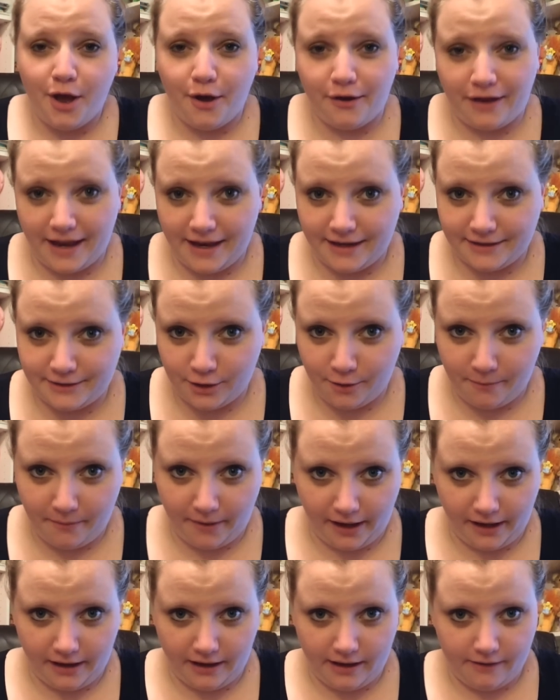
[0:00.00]
Okay, so
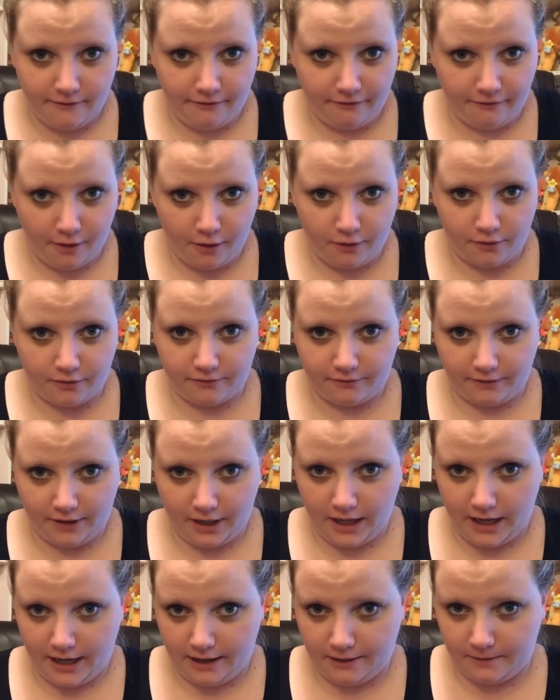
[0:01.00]
my phone
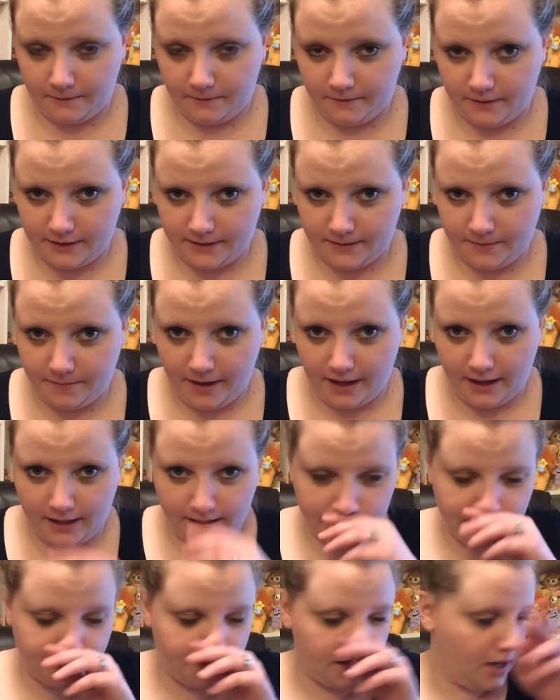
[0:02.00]
ran out of
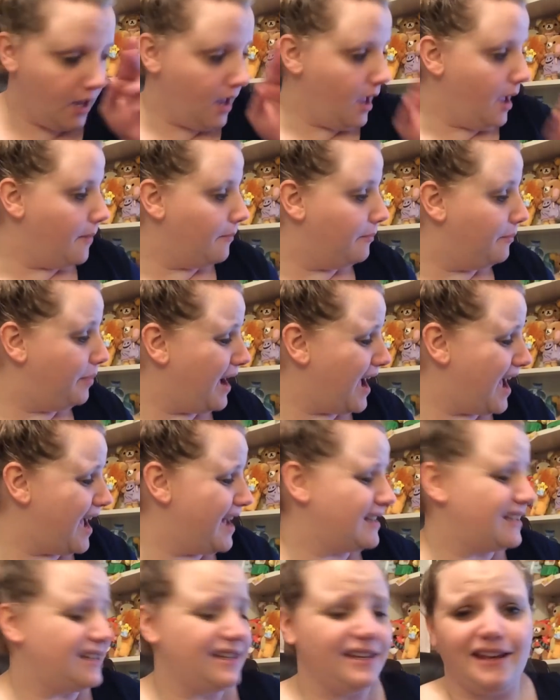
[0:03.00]
space,
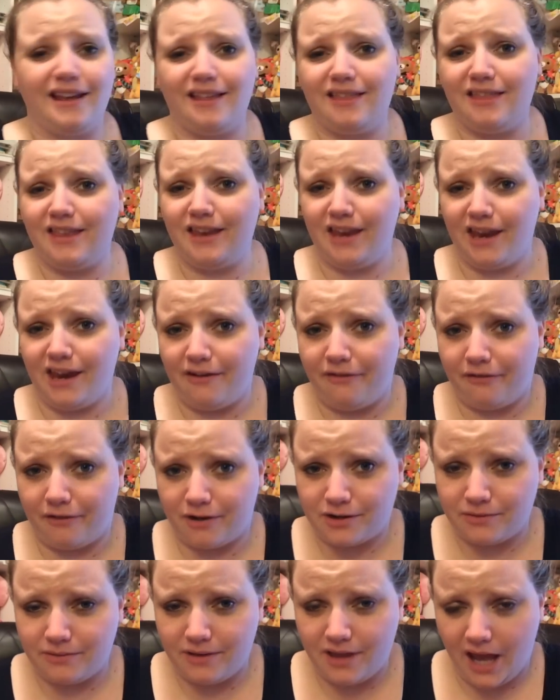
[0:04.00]
but the
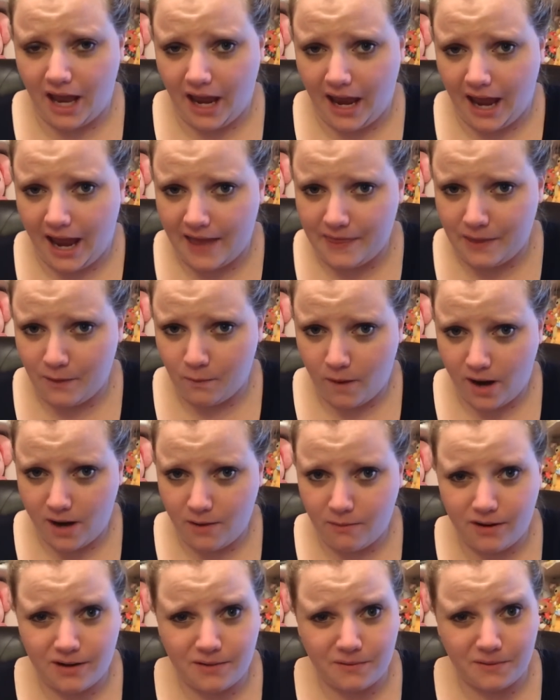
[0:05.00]
first one that I had, the
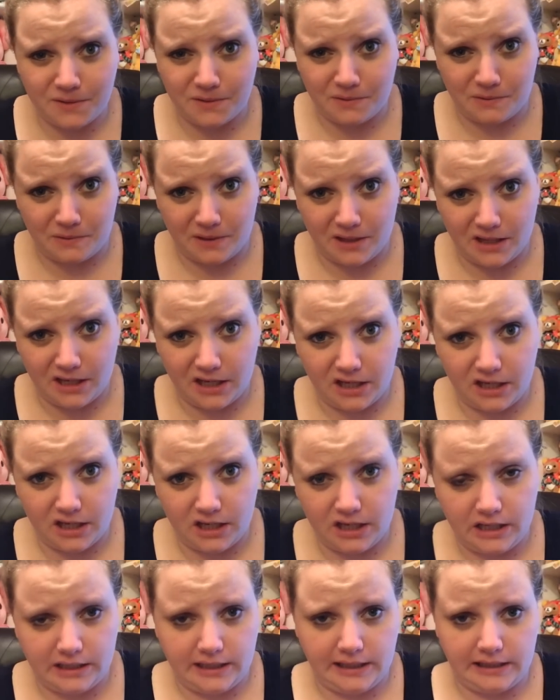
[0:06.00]
white one, was really
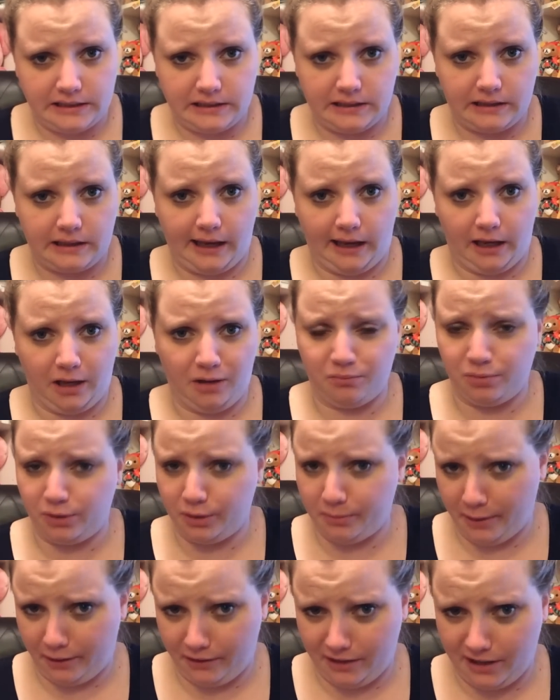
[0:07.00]
good. It tasted like a
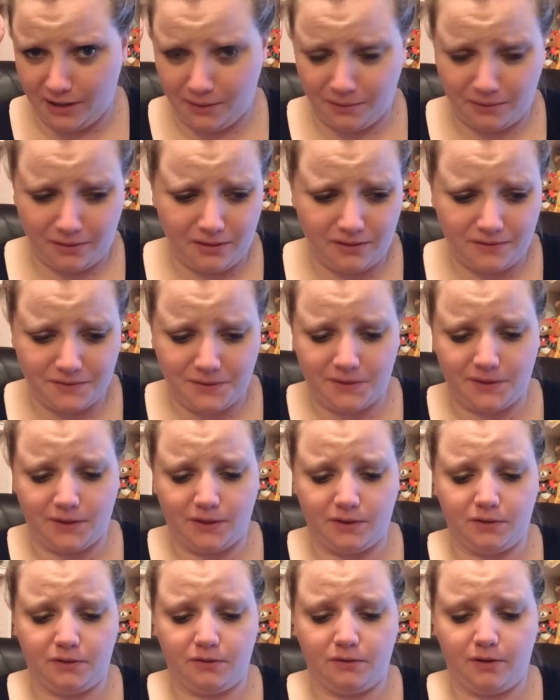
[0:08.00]
blueberry yogurt,
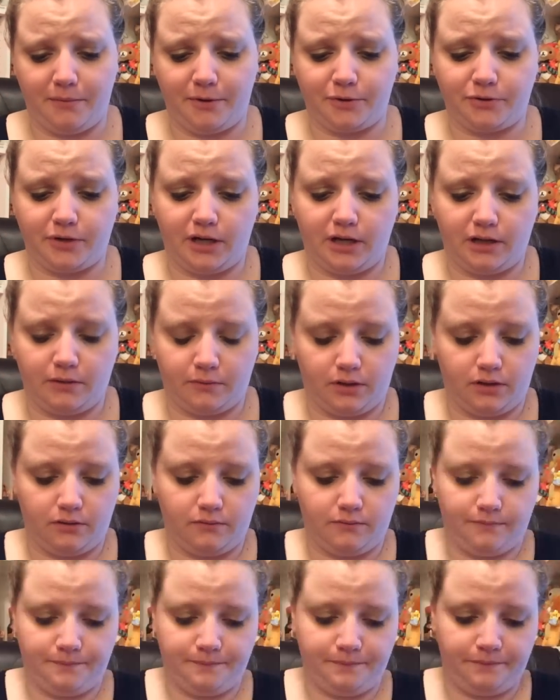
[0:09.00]
so I'm gonna try another
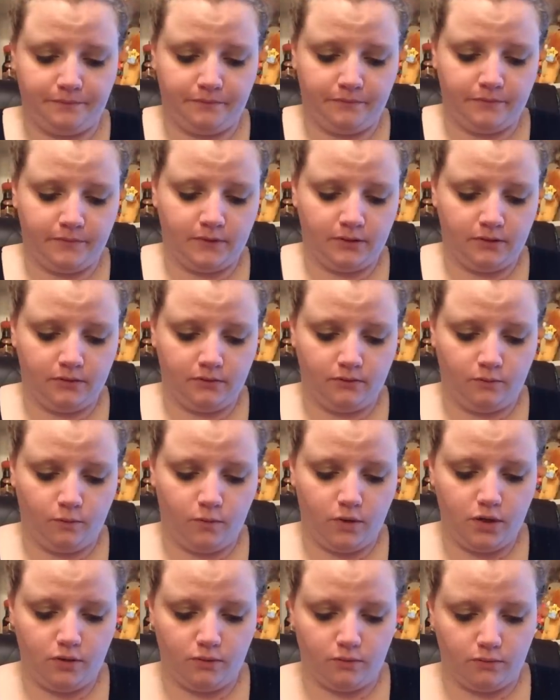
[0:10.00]

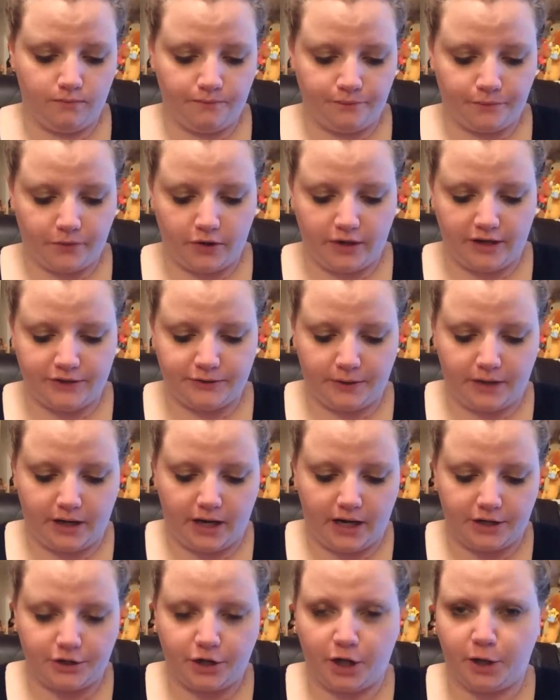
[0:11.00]
one. Whoa. Okay, so I
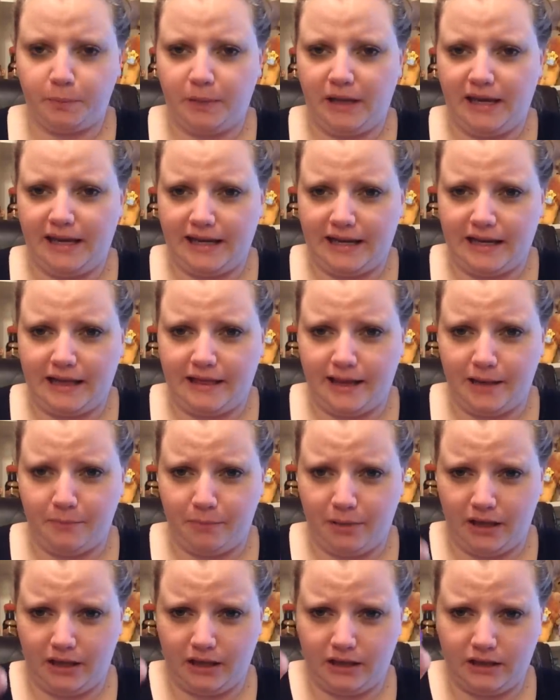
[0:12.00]
got a dark pink and a light
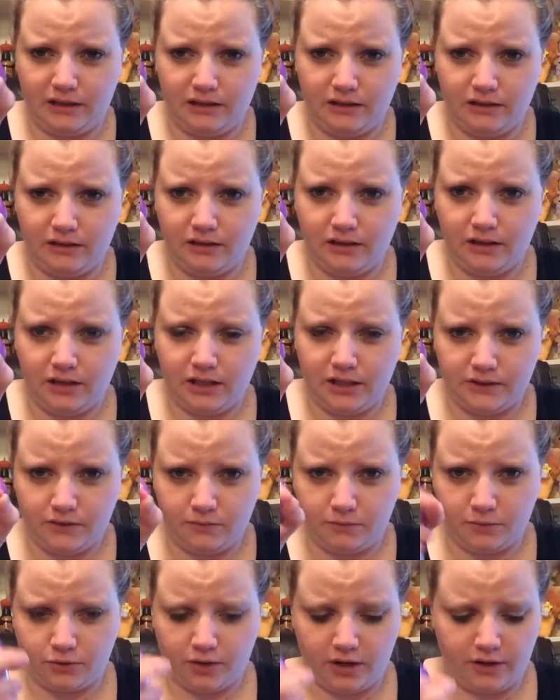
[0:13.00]
pink.
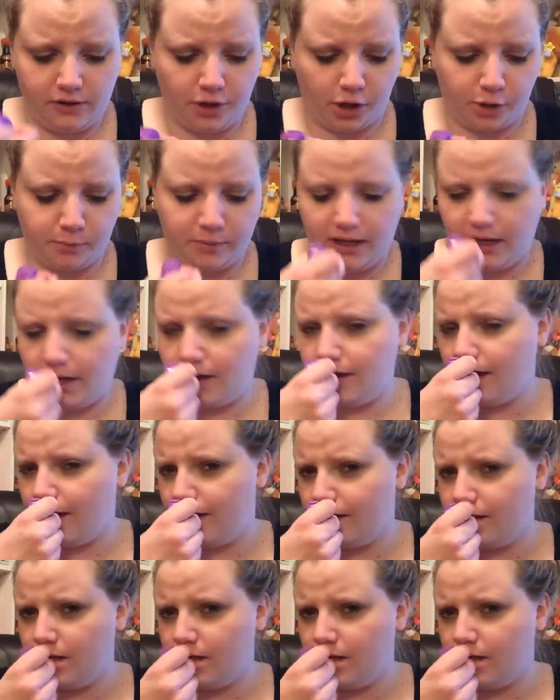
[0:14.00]
So I'm gonna try the dark pink.